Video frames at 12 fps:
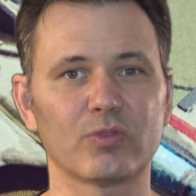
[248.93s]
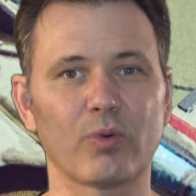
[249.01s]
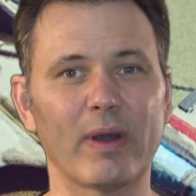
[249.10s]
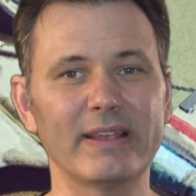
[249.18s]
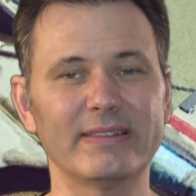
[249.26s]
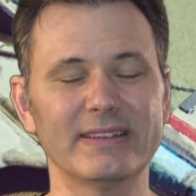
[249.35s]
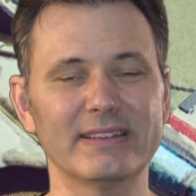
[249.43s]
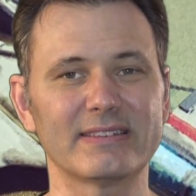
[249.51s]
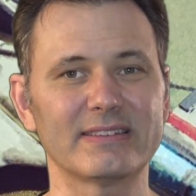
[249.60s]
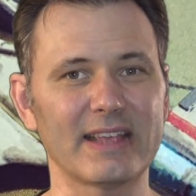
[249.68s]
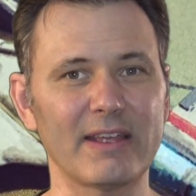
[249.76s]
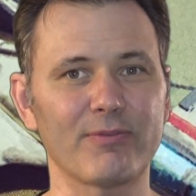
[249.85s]
twice its
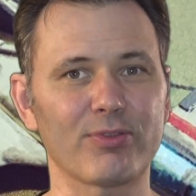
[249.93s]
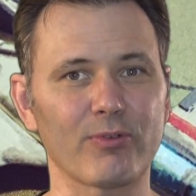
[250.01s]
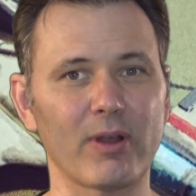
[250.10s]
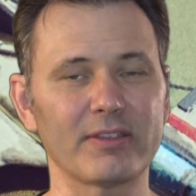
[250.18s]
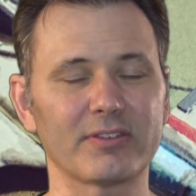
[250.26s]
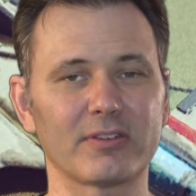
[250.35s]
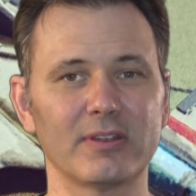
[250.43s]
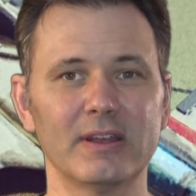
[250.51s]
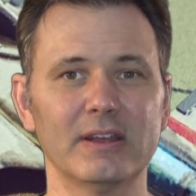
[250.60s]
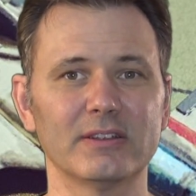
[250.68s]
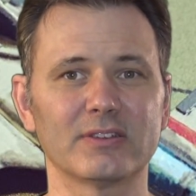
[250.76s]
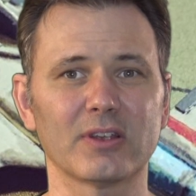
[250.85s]
safe thrust.
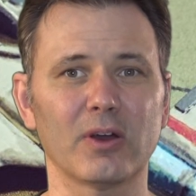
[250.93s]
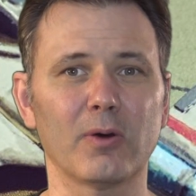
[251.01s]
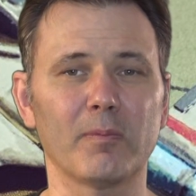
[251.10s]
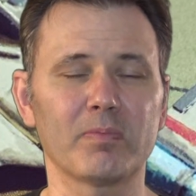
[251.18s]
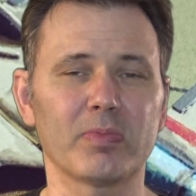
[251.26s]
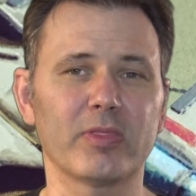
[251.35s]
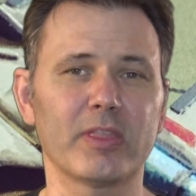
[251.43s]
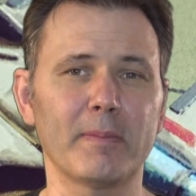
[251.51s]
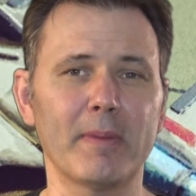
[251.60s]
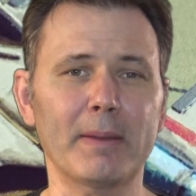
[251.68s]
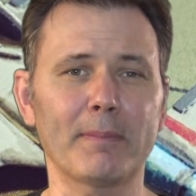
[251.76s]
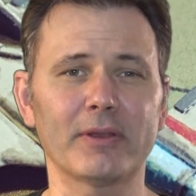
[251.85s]
So the
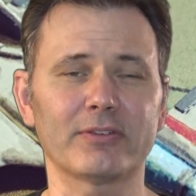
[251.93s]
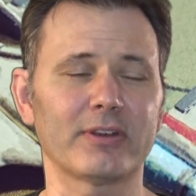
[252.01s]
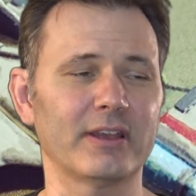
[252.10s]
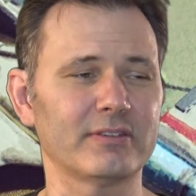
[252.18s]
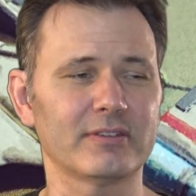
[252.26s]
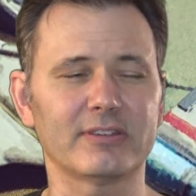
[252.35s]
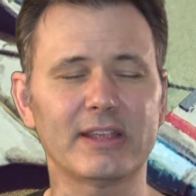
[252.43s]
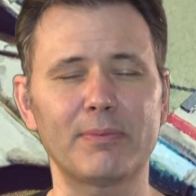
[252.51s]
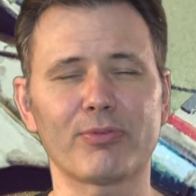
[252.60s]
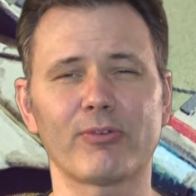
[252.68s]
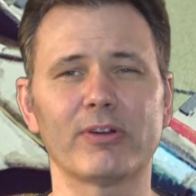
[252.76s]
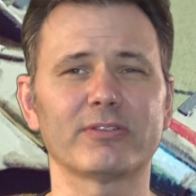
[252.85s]
Mechbuster has a safe
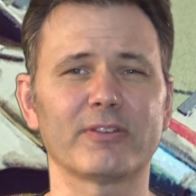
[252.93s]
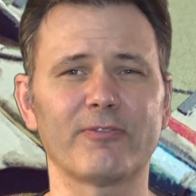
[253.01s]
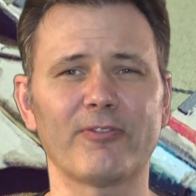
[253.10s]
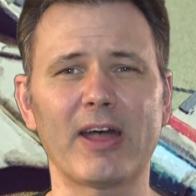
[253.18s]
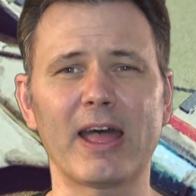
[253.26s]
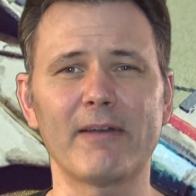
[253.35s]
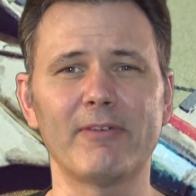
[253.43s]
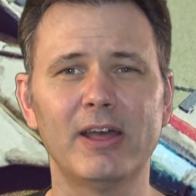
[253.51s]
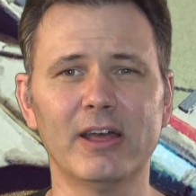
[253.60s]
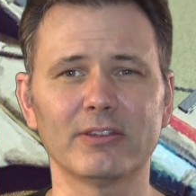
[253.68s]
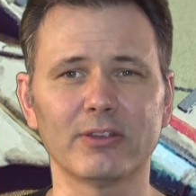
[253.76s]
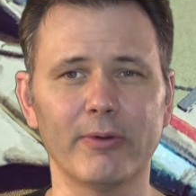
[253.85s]
thrust of 5,
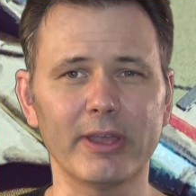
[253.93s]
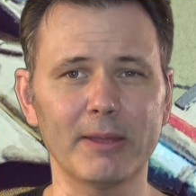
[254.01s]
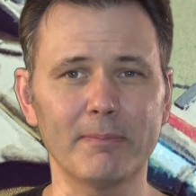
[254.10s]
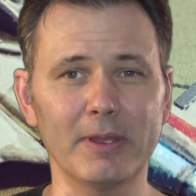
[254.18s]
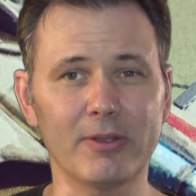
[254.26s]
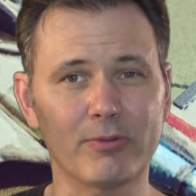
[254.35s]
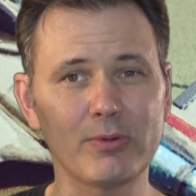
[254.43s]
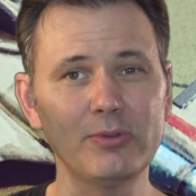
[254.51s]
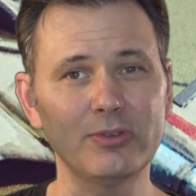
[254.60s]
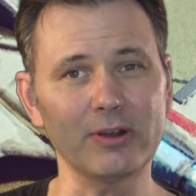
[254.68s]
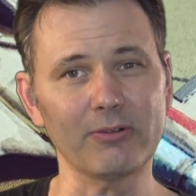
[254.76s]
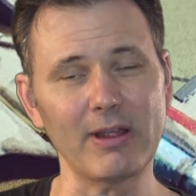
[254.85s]
so it could be
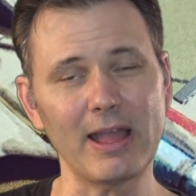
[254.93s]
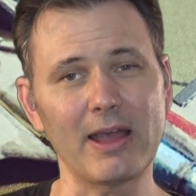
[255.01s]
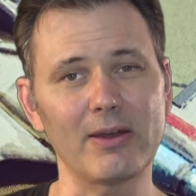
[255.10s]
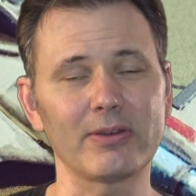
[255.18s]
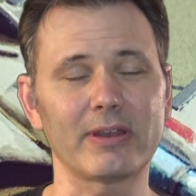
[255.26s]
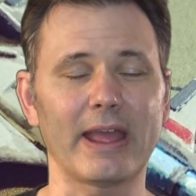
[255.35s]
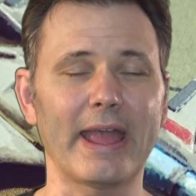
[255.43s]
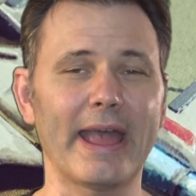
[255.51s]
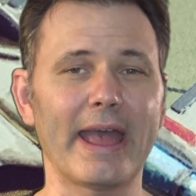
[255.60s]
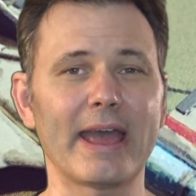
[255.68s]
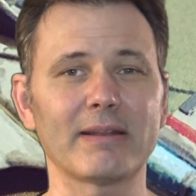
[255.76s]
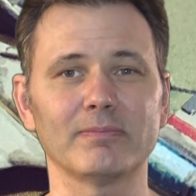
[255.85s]
cruising around
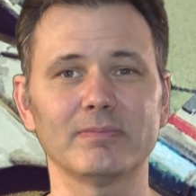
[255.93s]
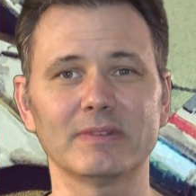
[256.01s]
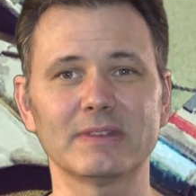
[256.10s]
at